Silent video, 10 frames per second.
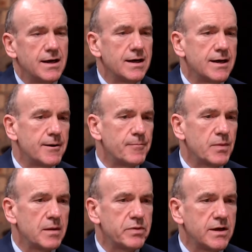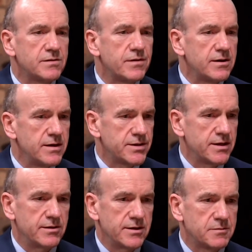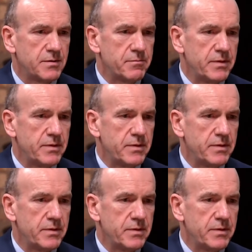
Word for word: Um, but it's very serious.